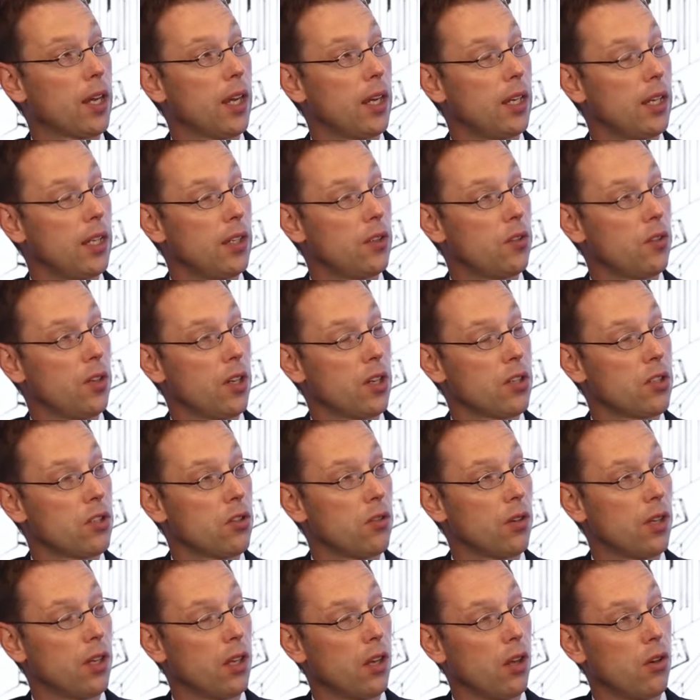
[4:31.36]
can
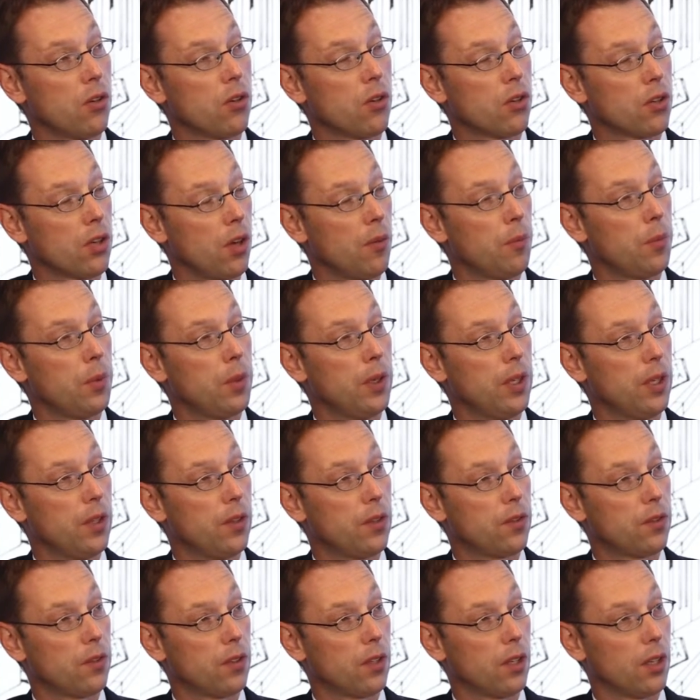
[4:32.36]
international and local
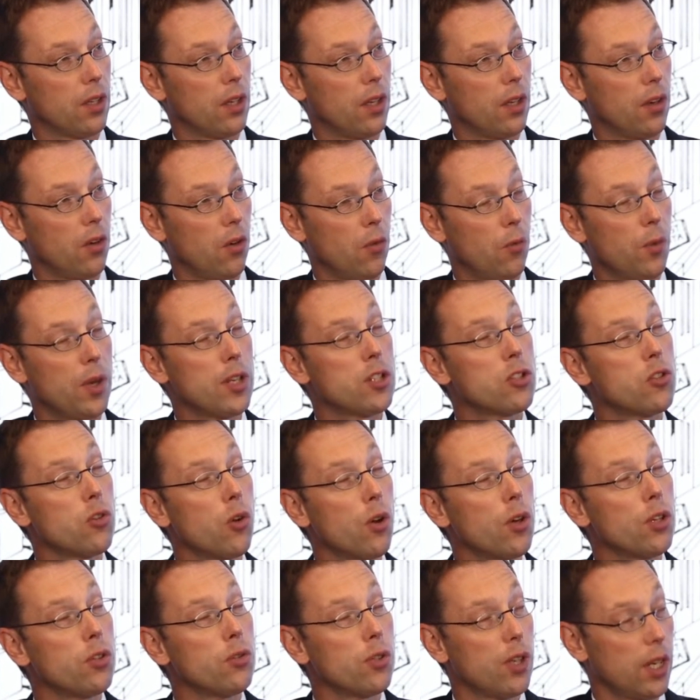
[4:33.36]
companies, on which
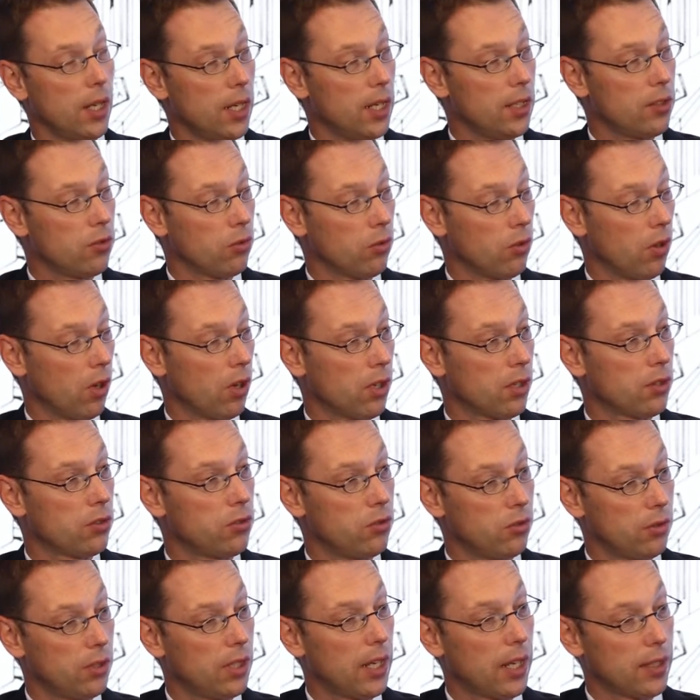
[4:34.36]
door do they need to knock
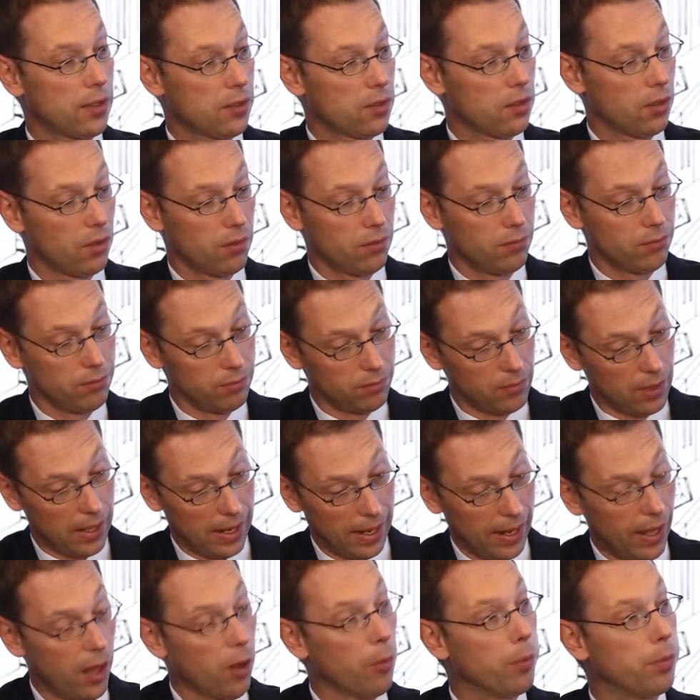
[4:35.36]
to get some
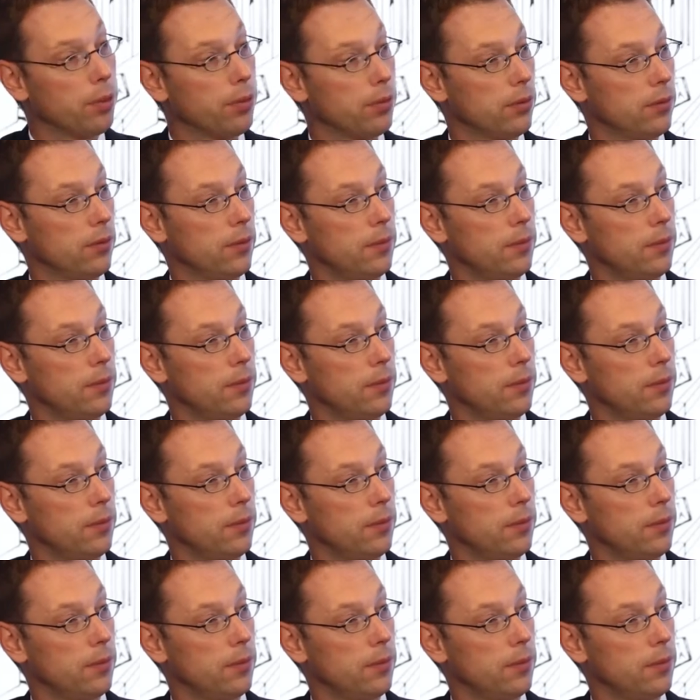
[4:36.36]
help?